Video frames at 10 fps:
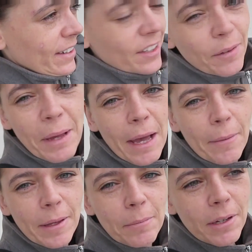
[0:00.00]
so I'm
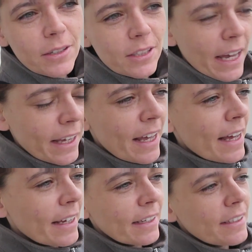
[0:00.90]
happy because I
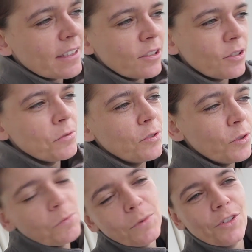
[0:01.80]
can listen to
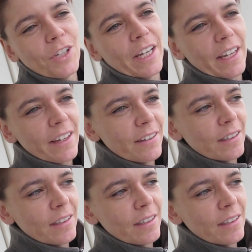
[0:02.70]
new music.